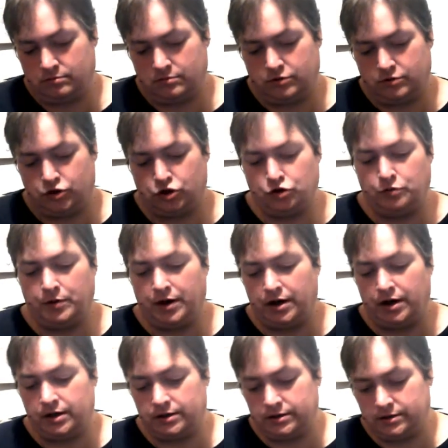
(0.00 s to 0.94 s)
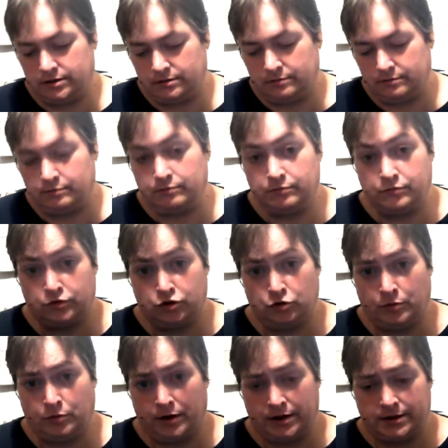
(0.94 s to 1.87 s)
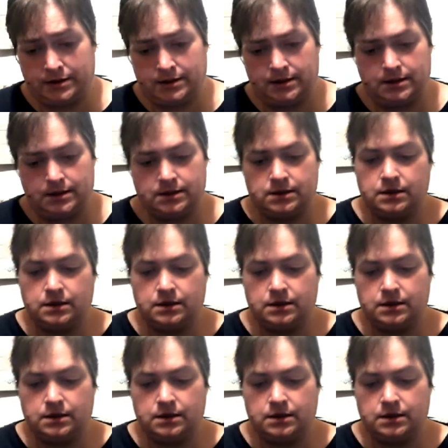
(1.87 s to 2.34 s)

Shoe Box, shoe boxes.